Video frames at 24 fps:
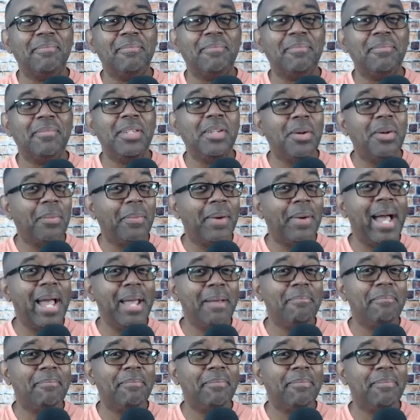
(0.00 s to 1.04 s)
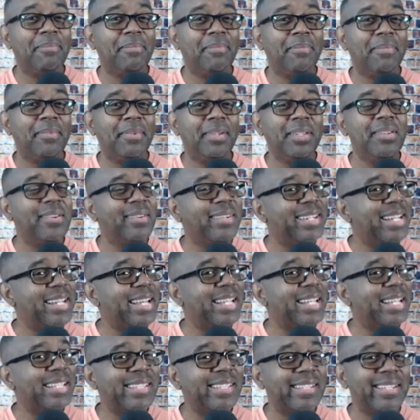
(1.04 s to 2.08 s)
You know why? Your
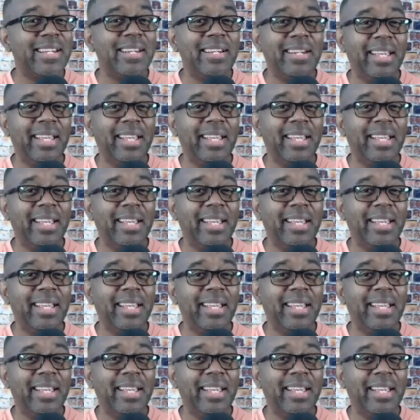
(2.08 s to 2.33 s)
destiny